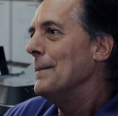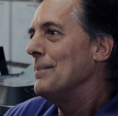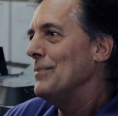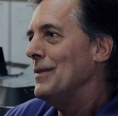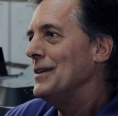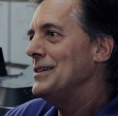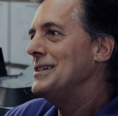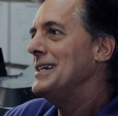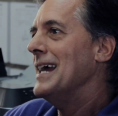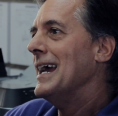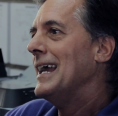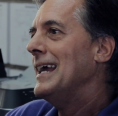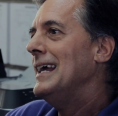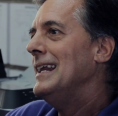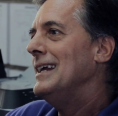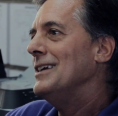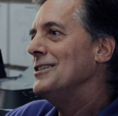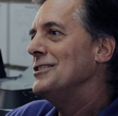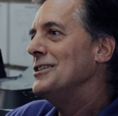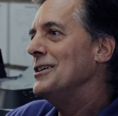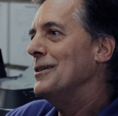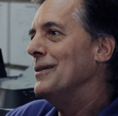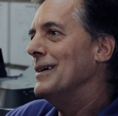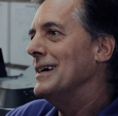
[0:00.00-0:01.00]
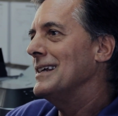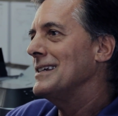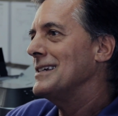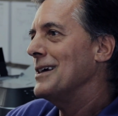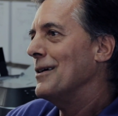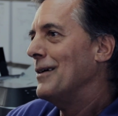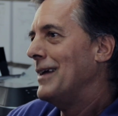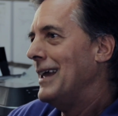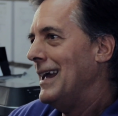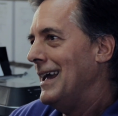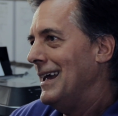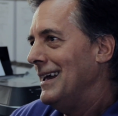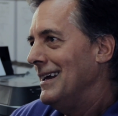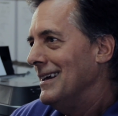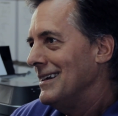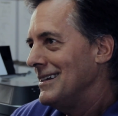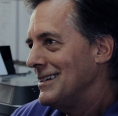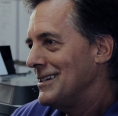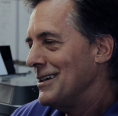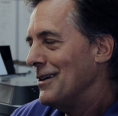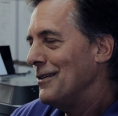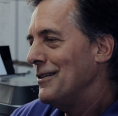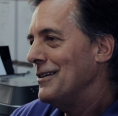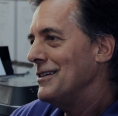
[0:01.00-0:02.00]
The second issue is, okay,
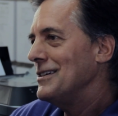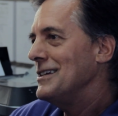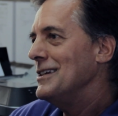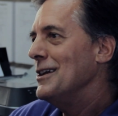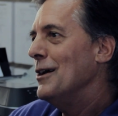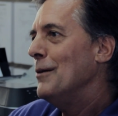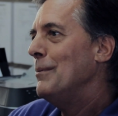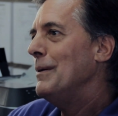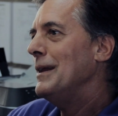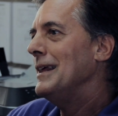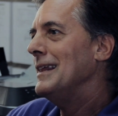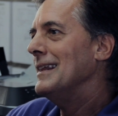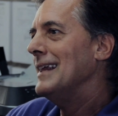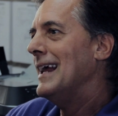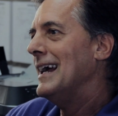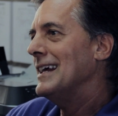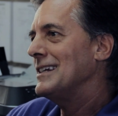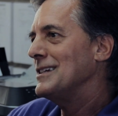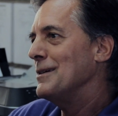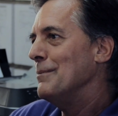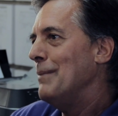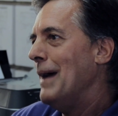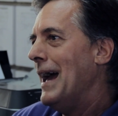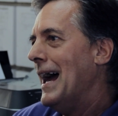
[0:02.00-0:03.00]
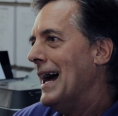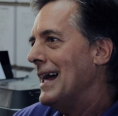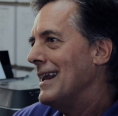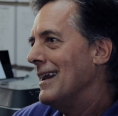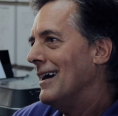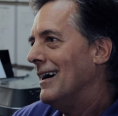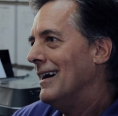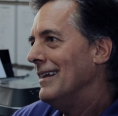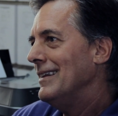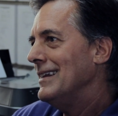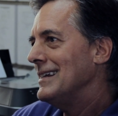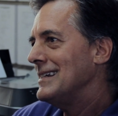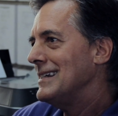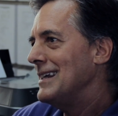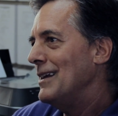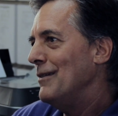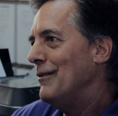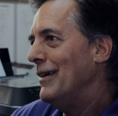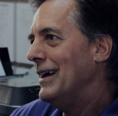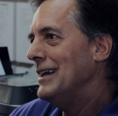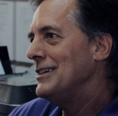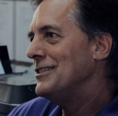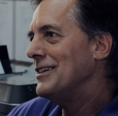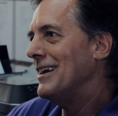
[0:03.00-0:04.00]
so there's nobody that has a patent on this
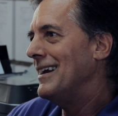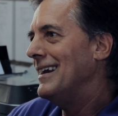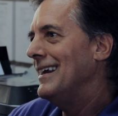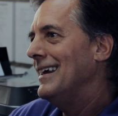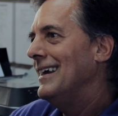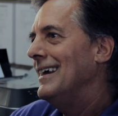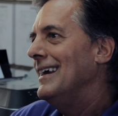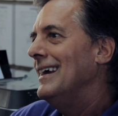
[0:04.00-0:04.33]
invention.